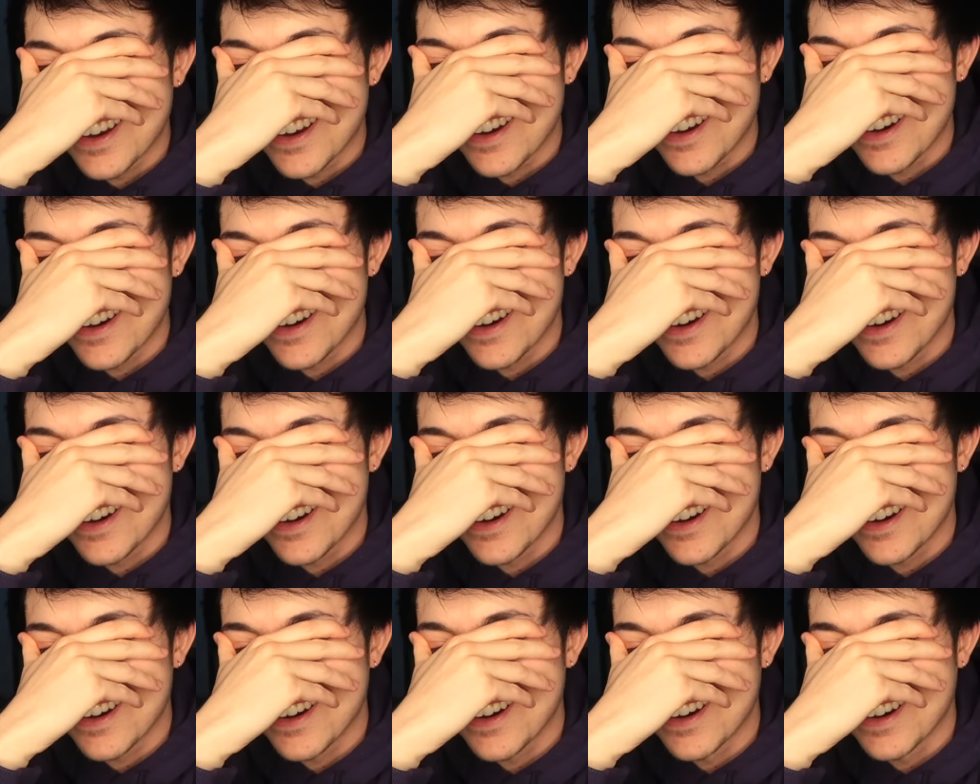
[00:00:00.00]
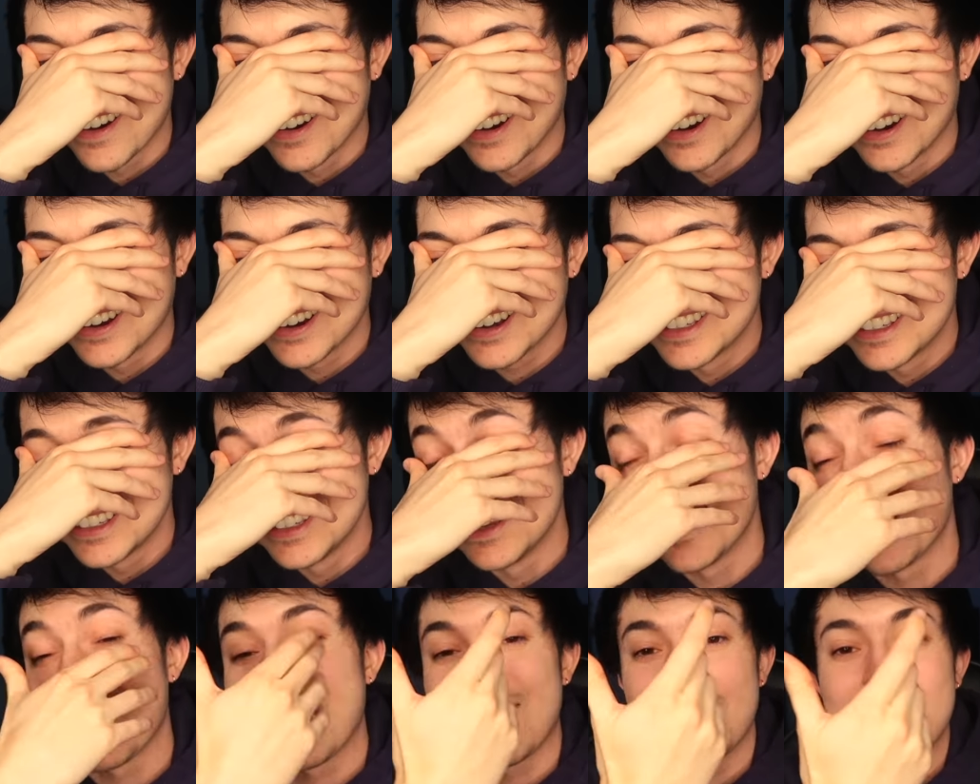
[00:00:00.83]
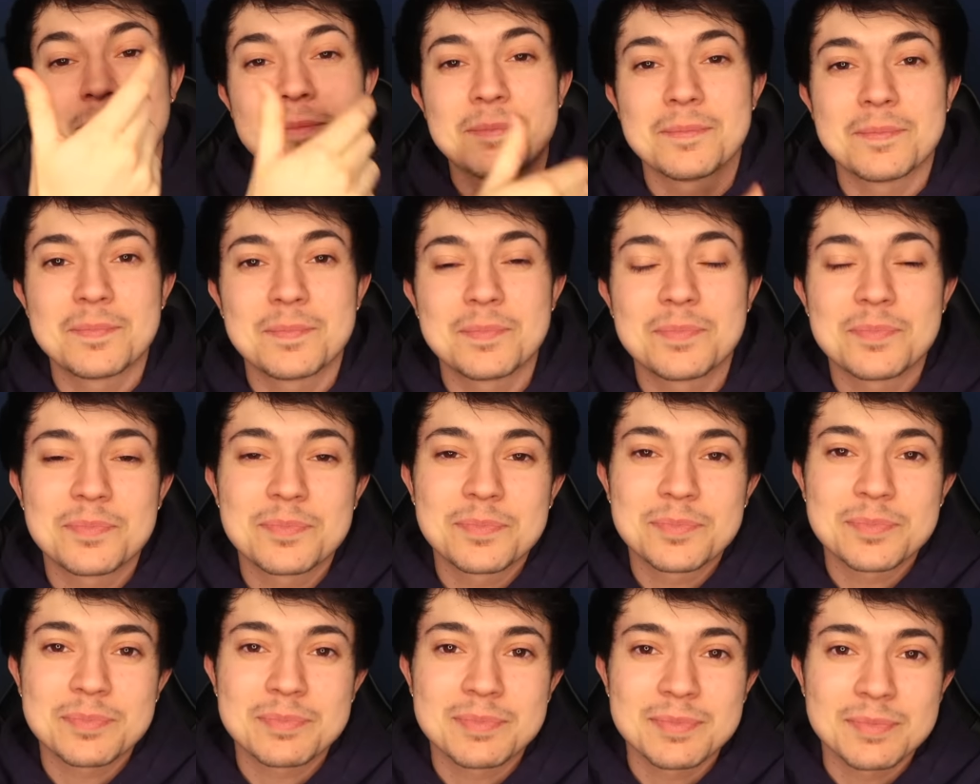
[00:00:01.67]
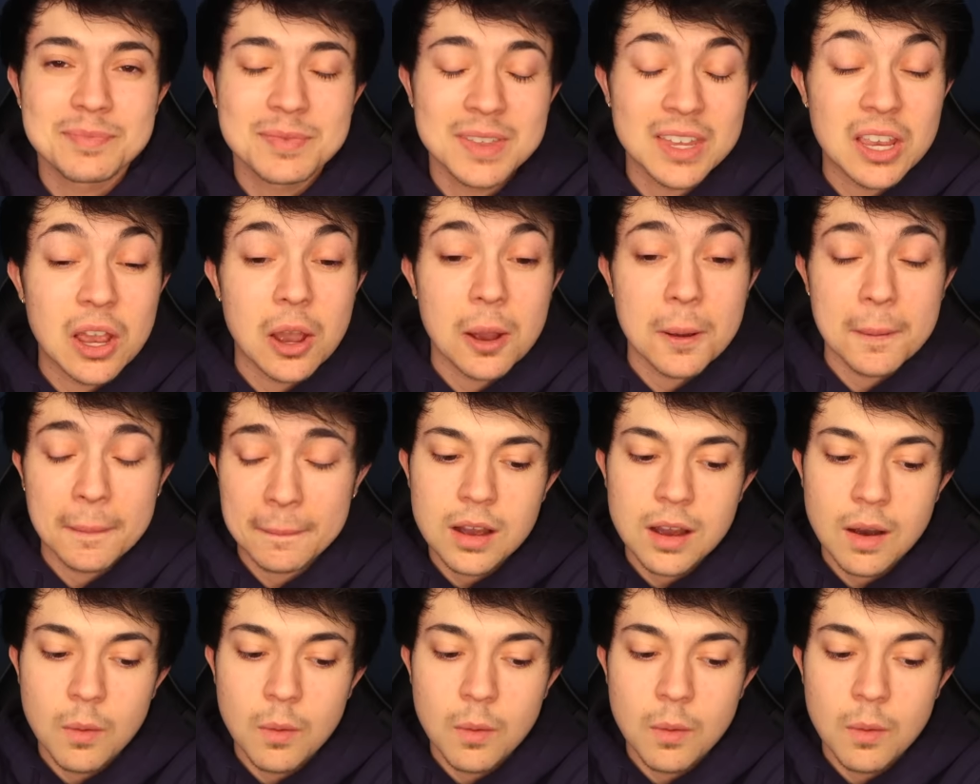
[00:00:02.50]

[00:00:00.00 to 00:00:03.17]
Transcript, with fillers: Uh, yeah. Yeah.